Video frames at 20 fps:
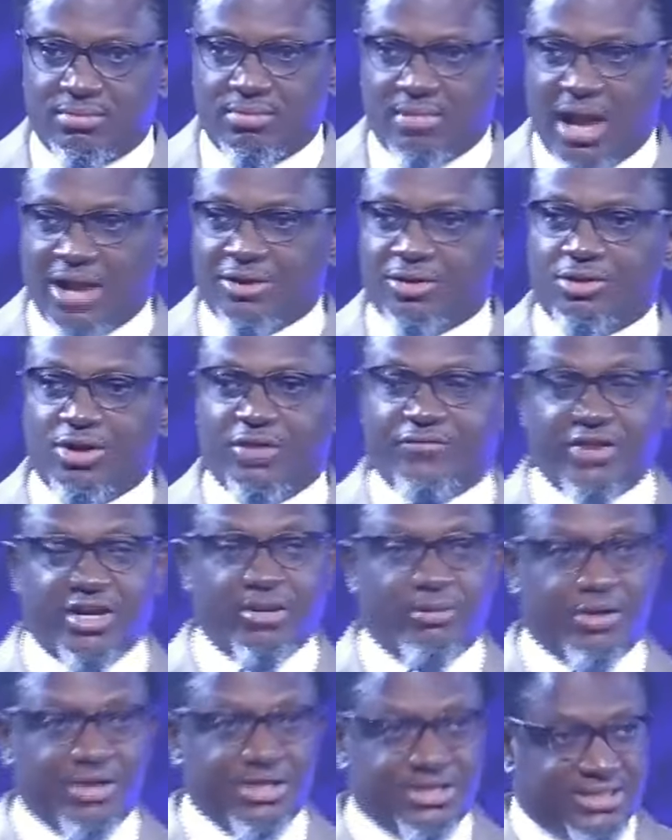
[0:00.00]
I don't know if
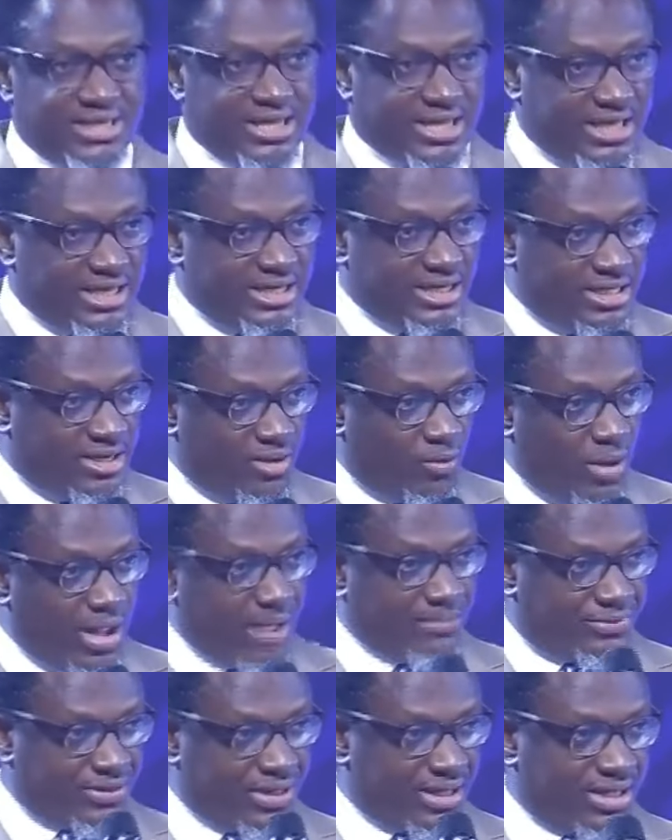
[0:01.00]
anybody's thinking in the way
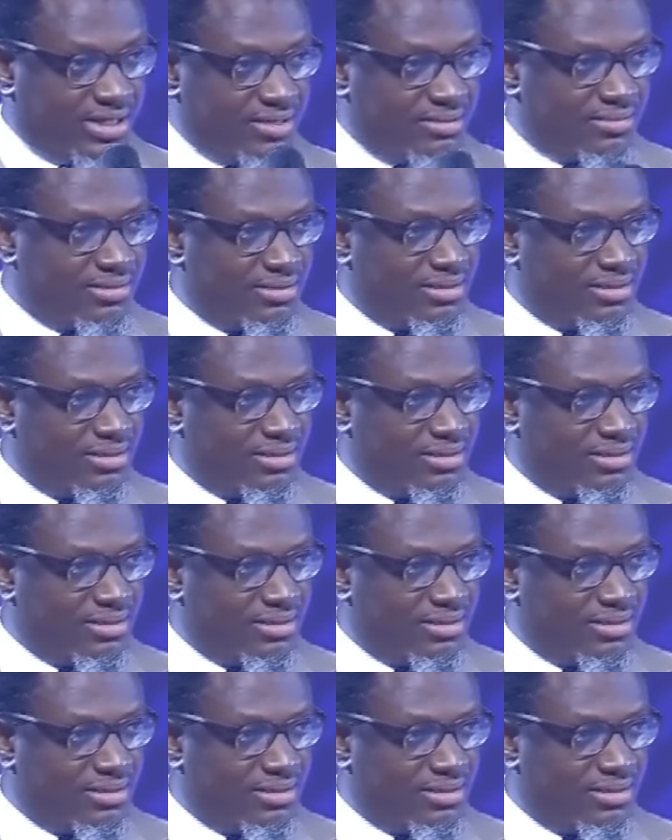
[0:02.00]
I'm thinking.